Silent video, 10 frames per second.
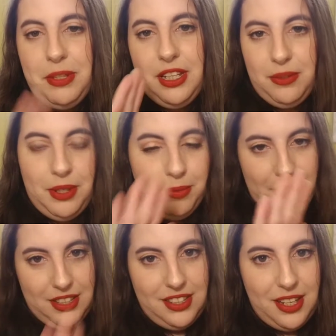But anyway, we'll
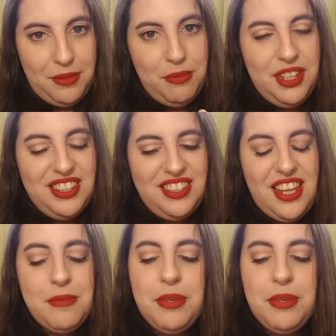get to that when we get to that.